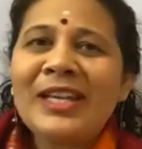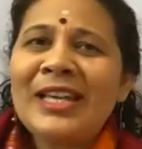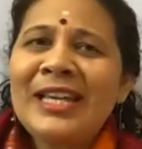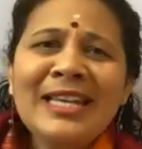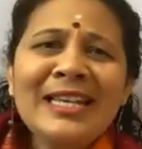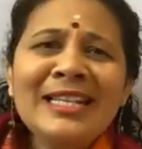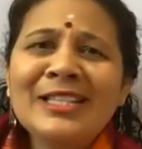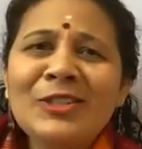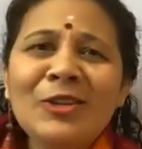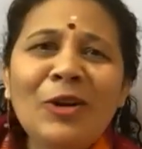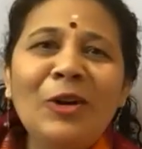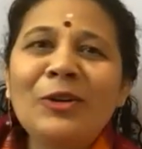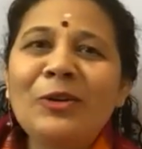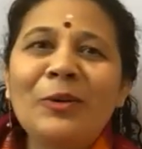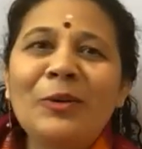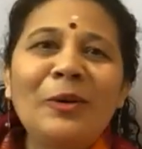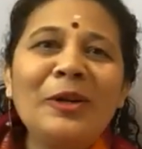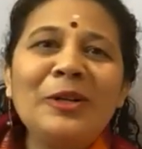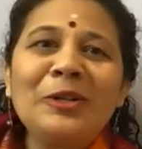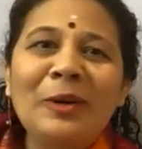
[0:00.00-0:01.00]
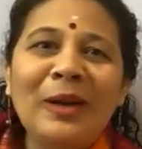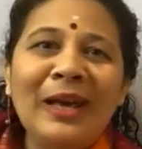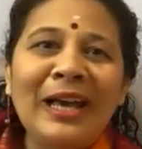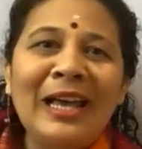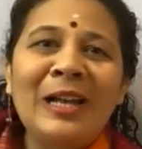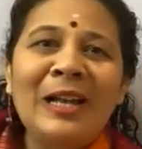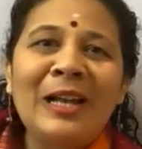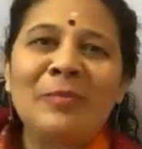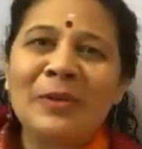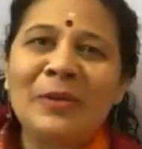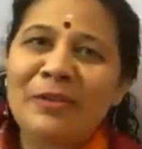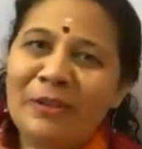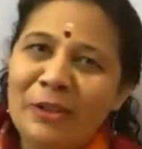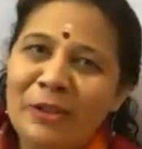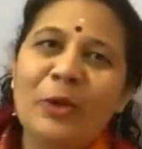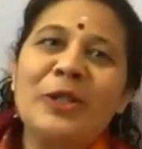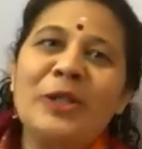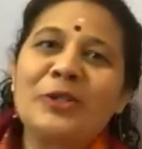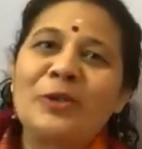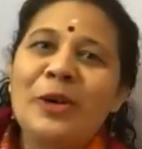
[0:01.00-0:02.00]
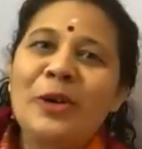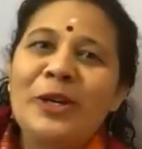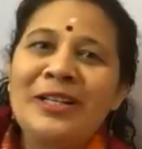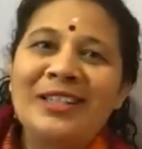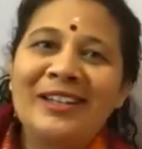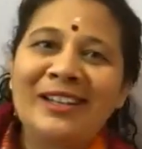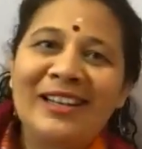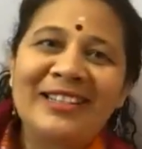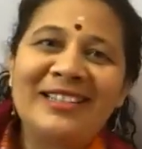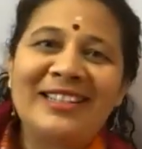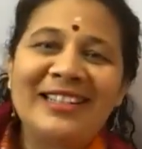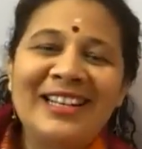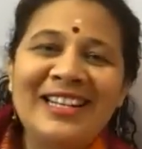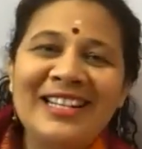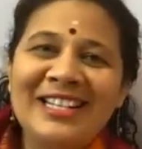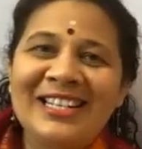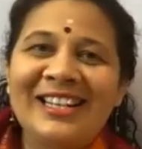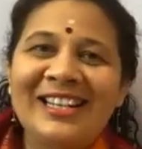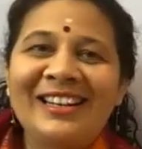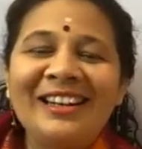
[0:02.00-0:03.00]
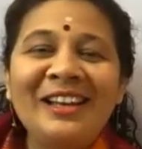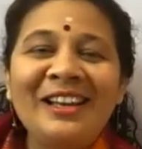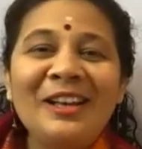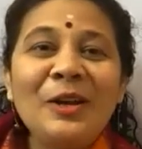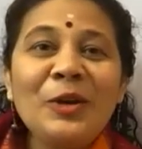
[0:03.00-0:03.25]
he's not going to help, even though he's going in the right direction.